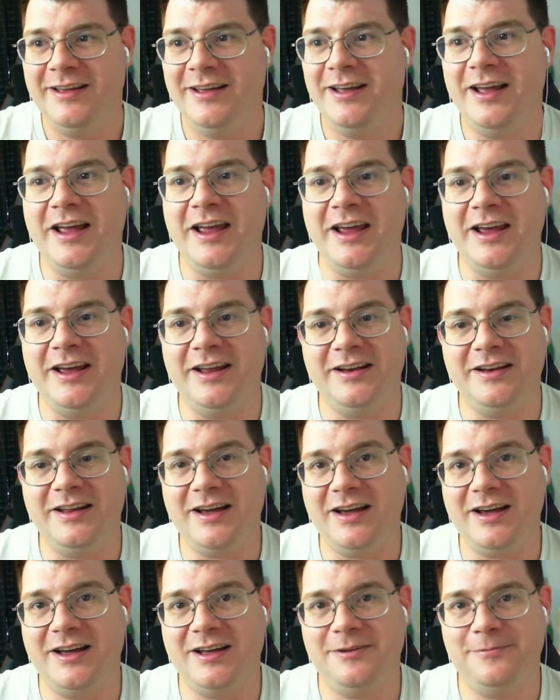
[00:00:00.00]
And
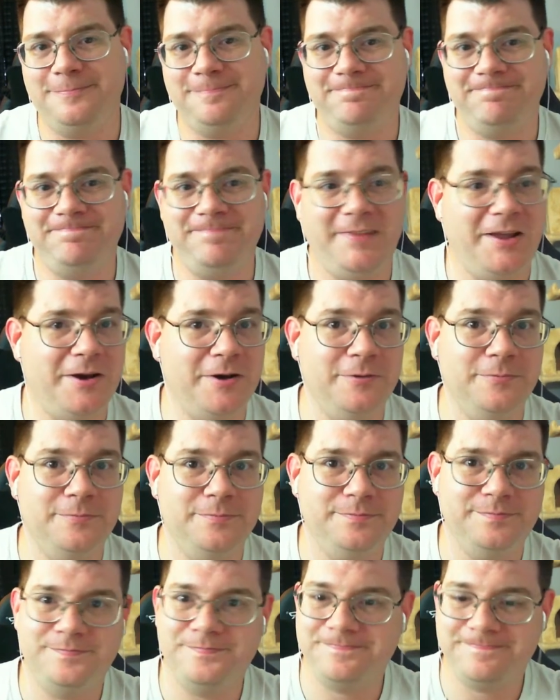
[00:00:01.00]
uh, no,
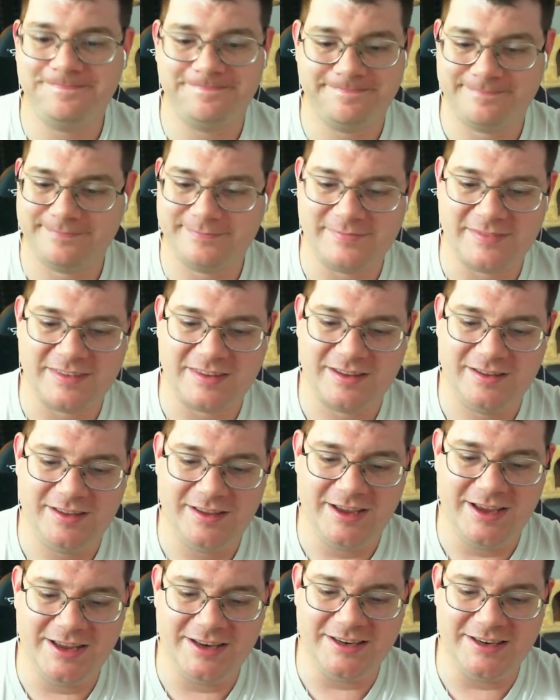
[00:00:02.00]
it